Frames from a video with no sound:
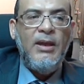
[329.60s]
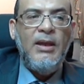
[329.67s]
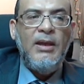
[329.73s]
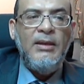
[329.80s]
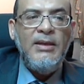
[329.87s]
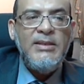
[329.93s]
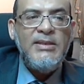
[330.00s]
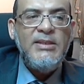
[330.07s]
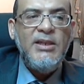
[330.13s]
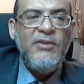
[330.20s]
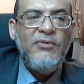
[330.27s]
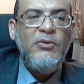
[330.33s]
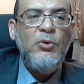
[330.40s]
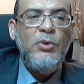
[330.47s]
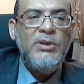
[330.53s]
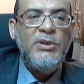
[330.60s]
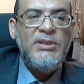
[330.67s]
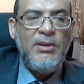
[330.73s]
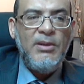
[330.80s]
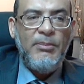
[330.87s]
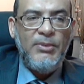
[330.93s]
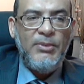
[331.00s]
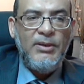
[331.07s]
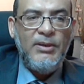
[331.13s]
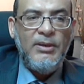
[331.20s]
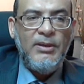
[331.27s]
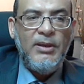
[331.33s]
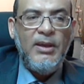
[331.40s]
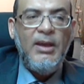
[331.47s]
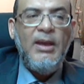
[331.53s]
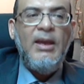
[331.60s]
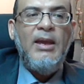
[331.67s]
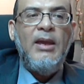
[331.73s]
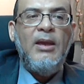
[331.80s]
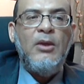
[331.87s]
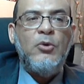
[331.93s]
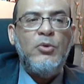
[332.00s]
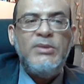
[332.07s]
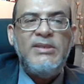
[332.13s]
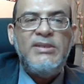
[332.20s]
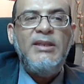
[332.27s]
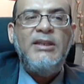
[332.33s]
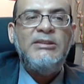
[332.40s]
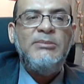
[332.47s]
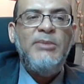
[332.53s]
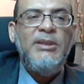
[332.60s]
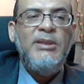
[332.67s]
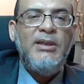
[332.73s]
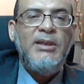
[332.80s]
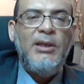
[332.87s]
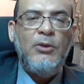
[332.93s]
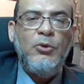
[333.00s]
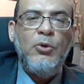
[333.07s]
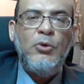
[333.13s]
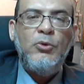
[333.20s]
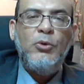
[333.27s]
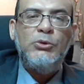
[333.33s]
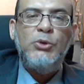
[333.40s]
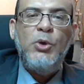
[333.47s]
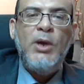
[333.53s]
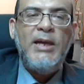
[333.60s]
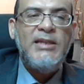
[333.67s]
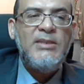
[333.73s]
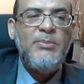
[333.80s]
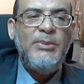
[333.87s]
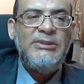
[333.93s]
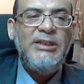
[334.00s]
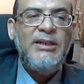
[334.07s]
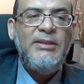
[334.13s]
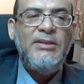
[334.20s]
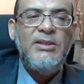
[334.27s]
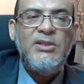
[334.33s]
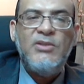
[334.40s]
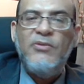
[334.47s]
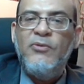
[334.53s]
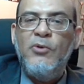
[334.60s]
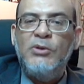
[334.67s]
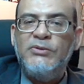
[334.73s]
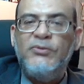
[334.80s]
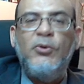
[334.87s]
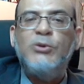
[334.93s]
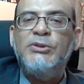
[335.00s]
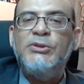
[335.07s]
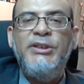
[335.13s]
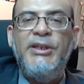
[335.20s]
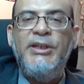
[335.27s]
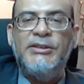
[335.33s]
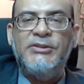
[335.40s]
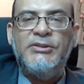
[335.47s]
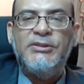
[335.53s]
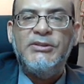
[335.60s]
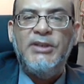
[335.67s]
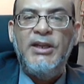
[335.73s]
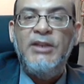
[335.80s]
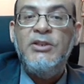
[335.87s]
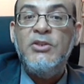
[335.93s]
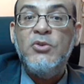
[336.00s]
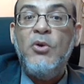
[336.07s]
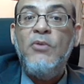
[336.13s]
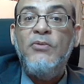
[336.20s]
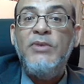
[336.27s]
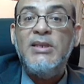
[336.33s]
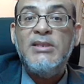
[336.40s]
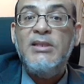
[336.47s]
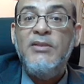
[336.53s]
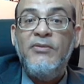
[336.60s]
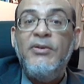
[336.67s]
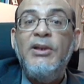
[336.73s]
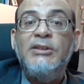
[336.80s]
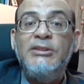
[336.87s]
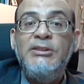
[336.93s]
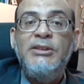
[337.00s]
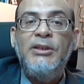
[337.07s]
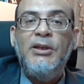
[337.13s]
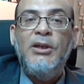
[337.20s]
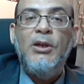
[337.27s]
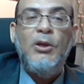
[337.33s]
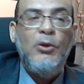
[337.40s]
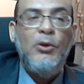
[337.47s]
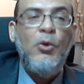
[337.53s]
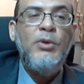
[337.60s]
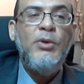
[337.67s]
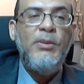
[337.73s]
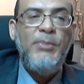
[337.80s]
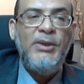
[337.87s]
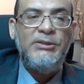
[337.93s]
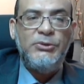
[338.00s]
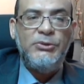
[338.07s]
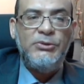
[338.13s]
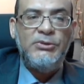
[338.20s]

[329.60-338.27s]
Let's take few examples. Consider a medical doctor who has practiced for 40 years. It is obviously very long period.